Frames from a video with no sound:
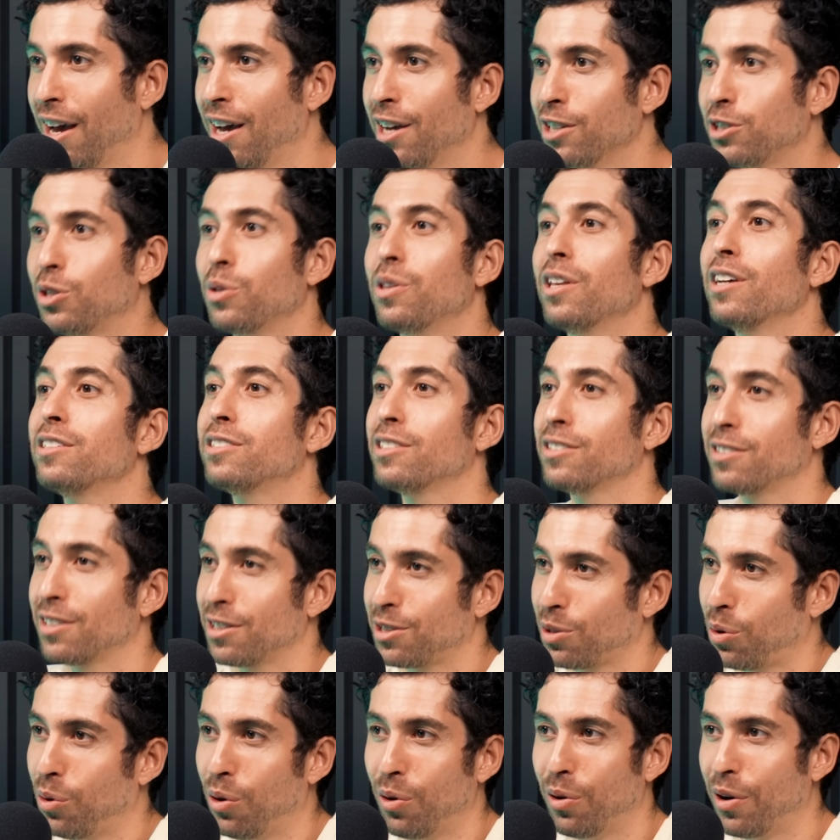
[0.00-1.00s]
So this is
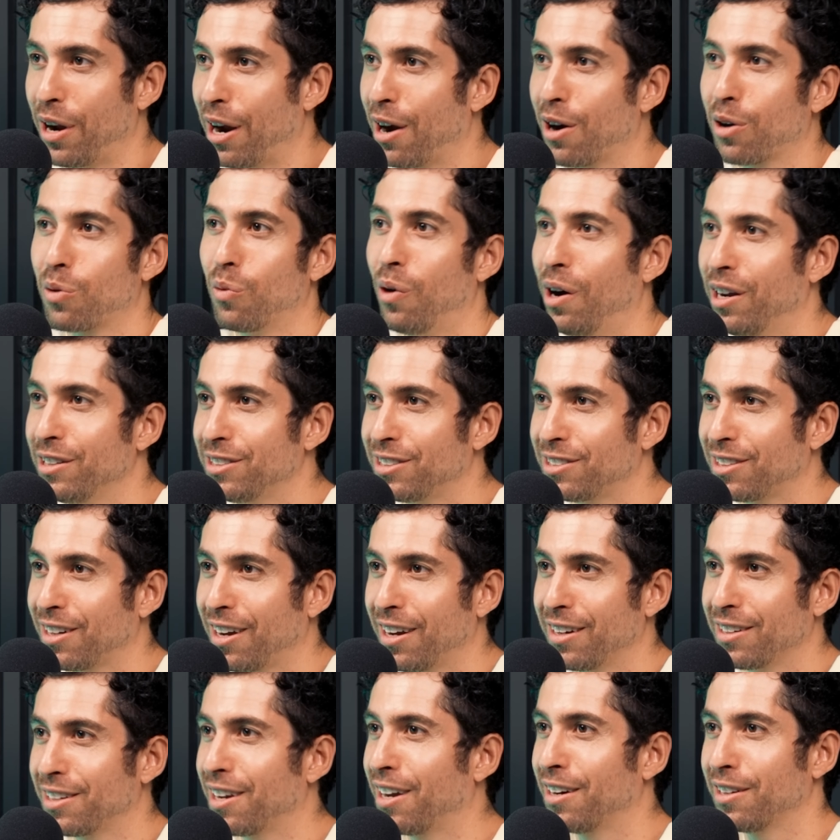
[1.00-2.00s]
this whole Eric
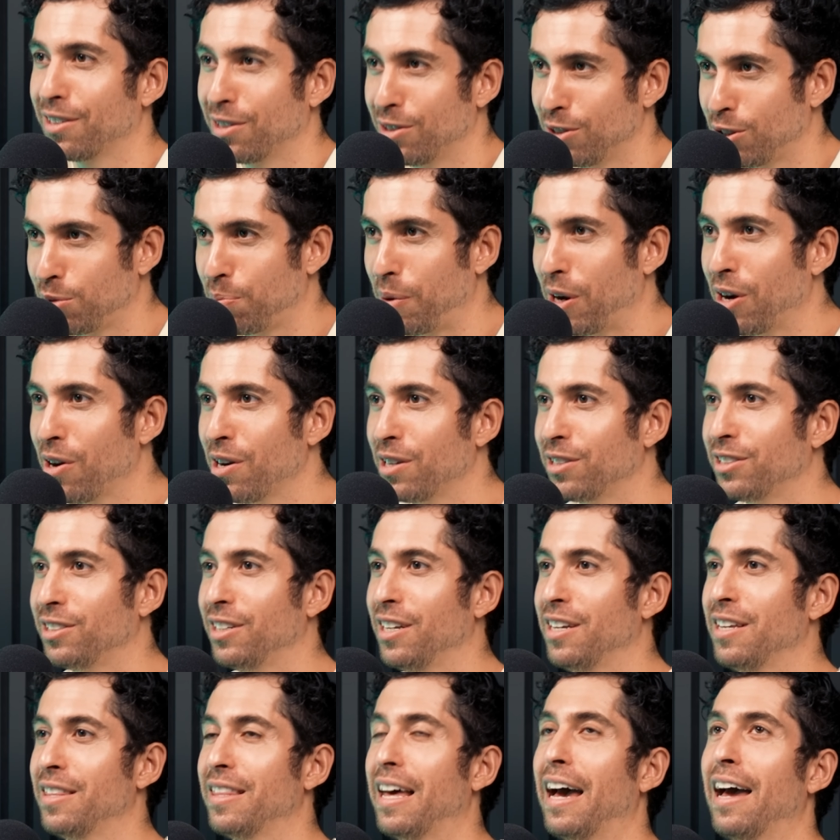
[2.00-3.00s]
Weinstein kind of
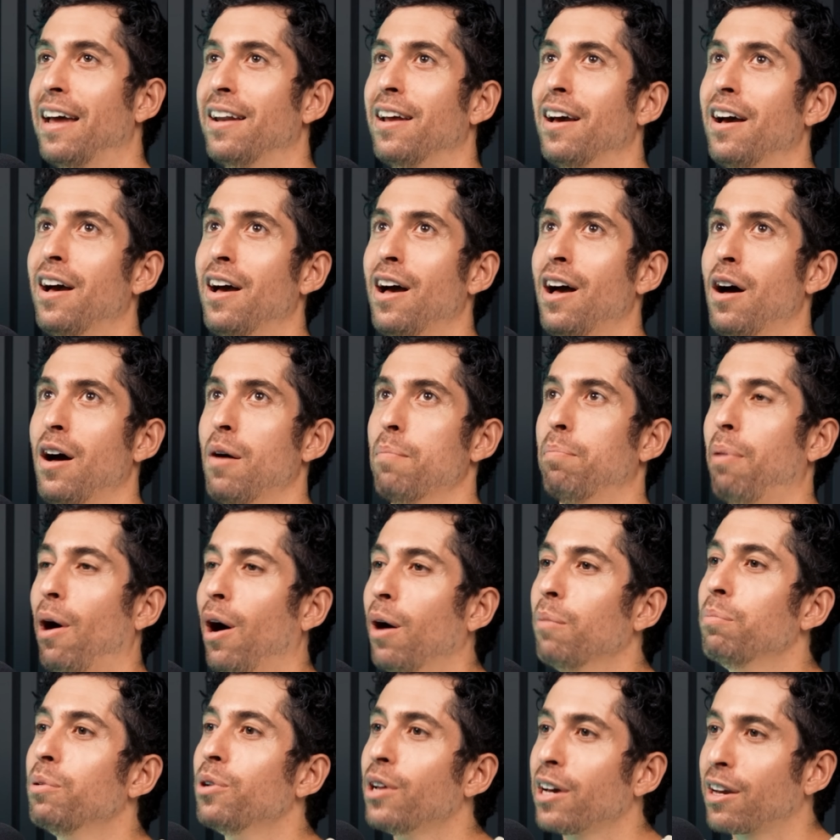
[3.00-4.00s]
conspiracy that
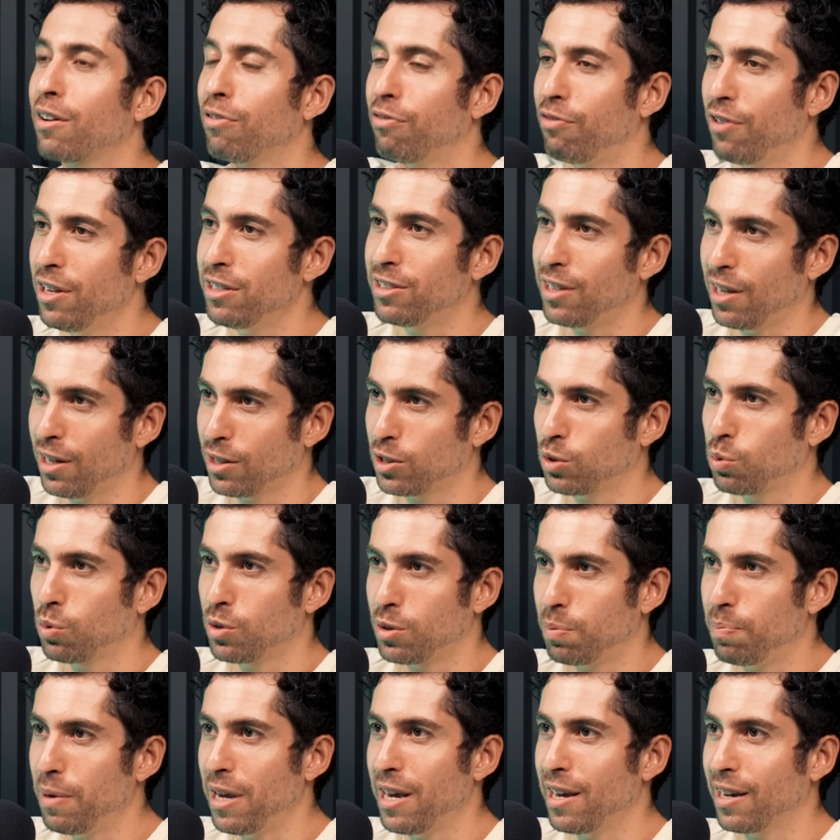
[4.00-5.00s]
public physics
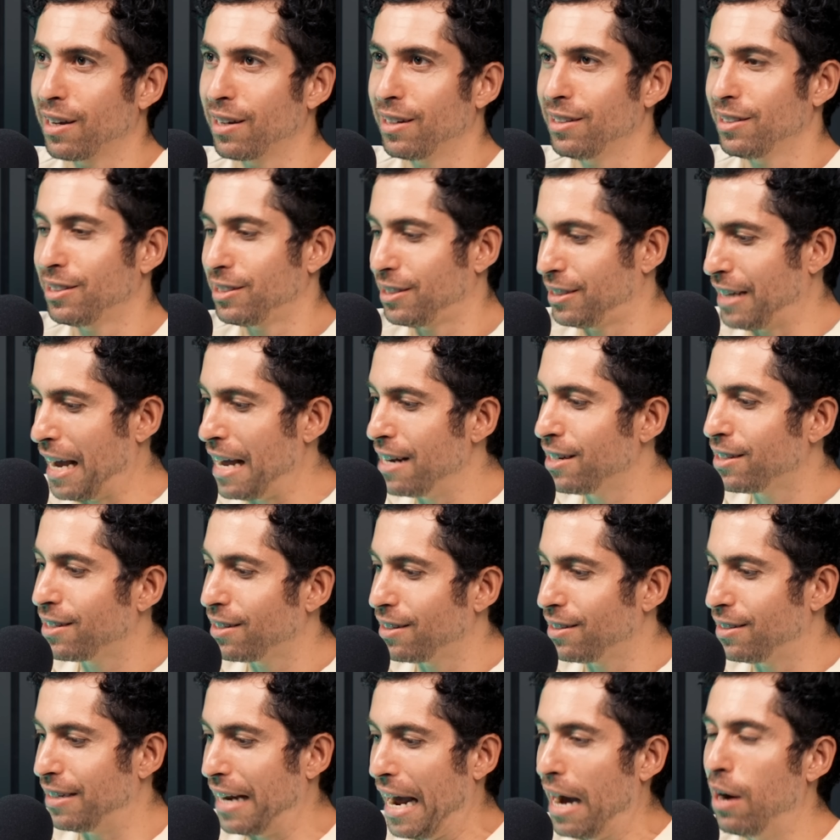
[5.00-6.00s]
was being sent
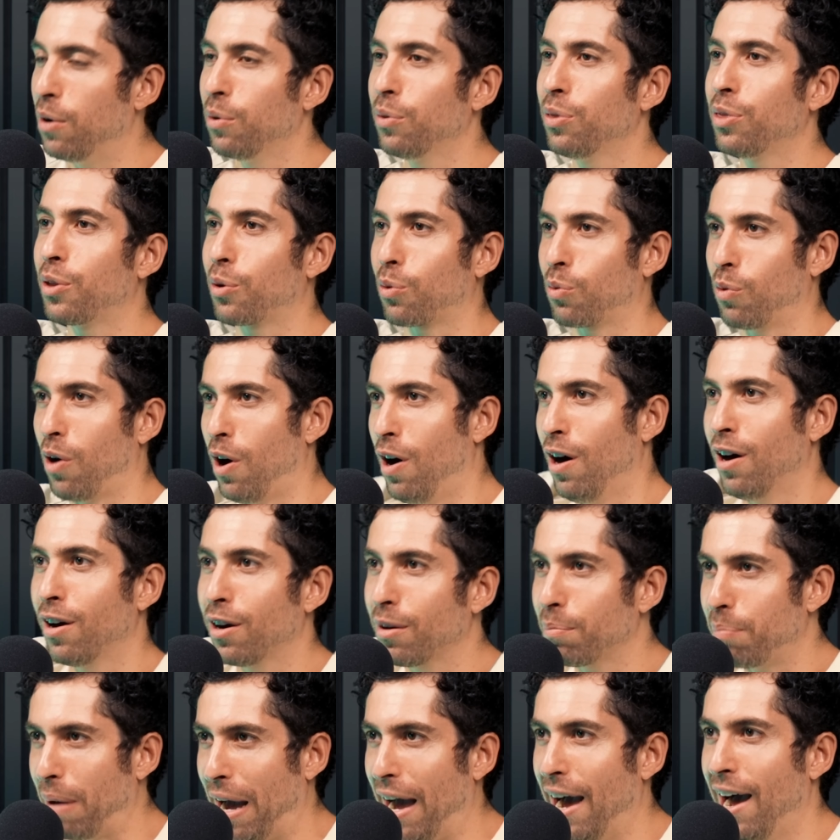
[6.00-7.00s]
down the
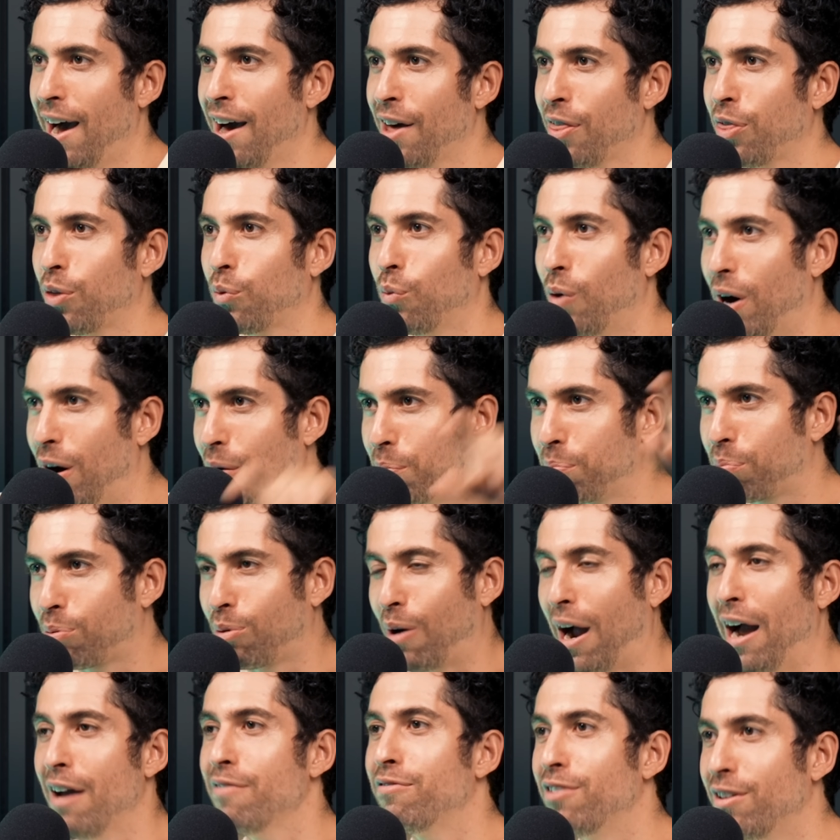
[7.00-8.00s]
wrong path while
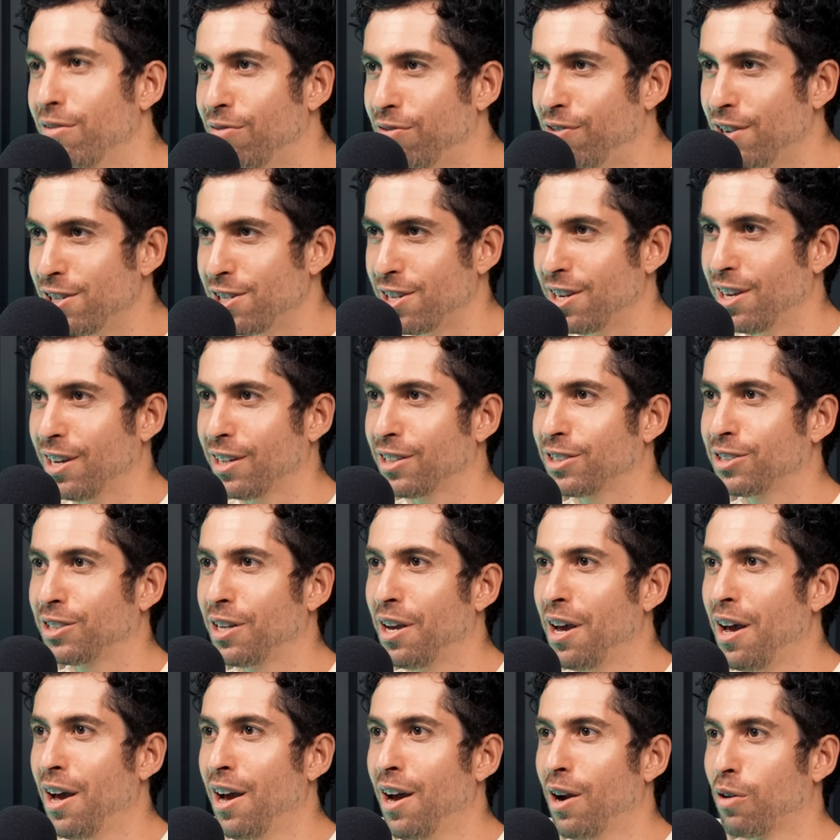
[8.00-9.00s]
private physics
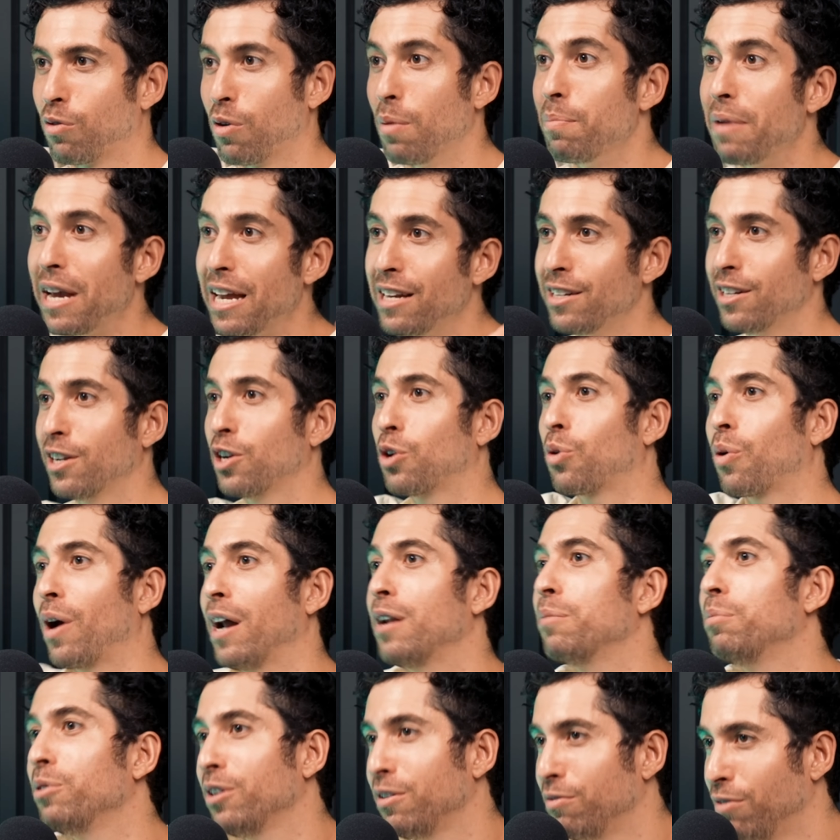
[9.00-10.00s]
remained
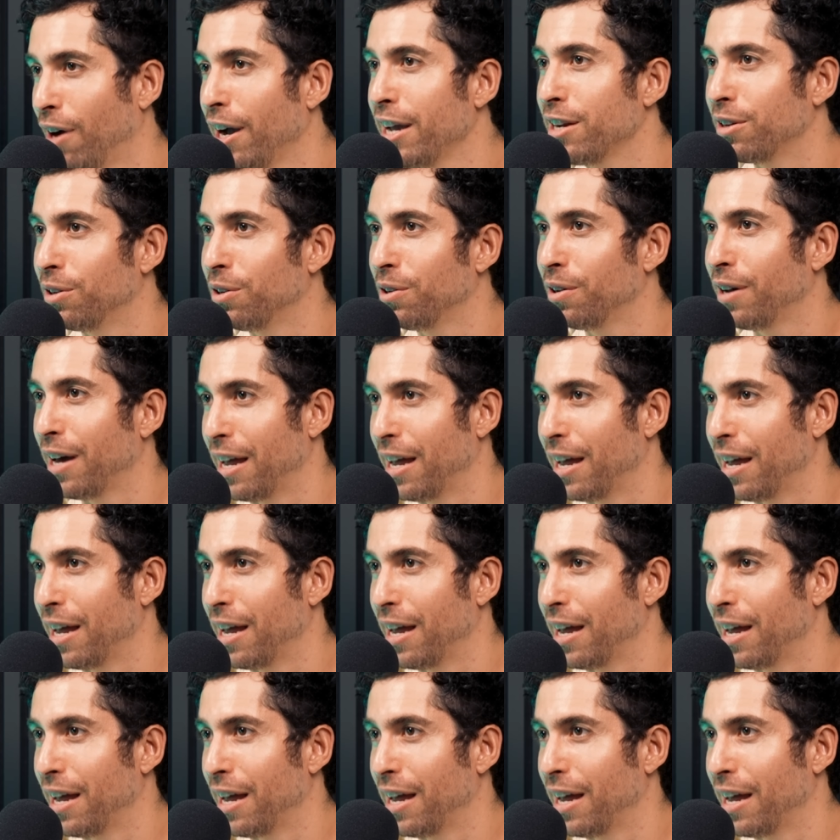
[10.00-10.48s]
incredibly vital.